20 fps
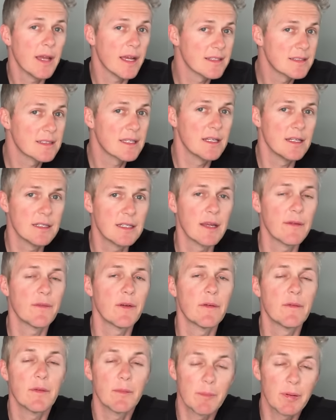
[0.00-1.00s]
It's going to
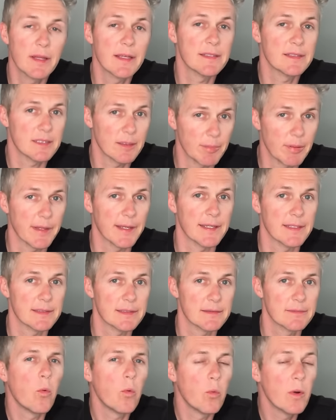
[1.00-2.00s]
differ from place to
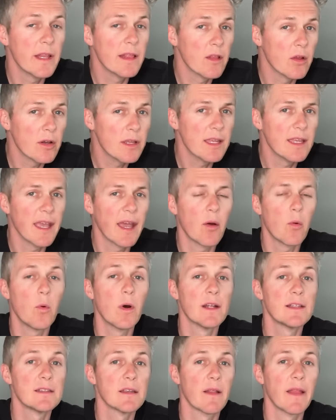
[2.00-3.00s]
place. When looking at
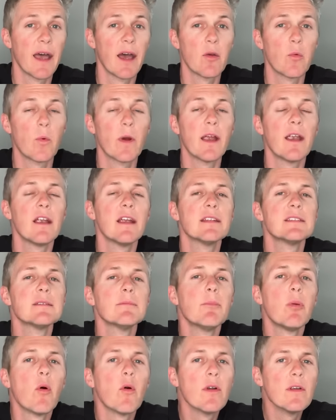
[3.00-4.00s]
what's allowed where, it's
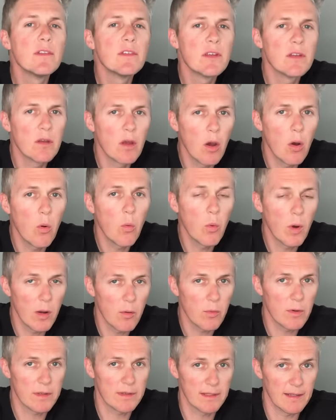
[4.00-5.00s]
important to know what
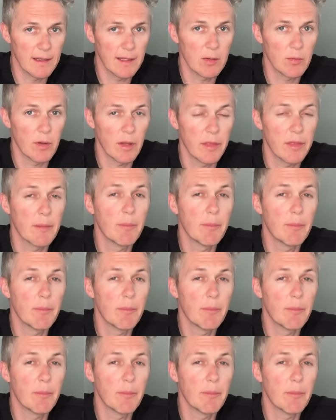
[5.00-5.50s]
we're dealing with.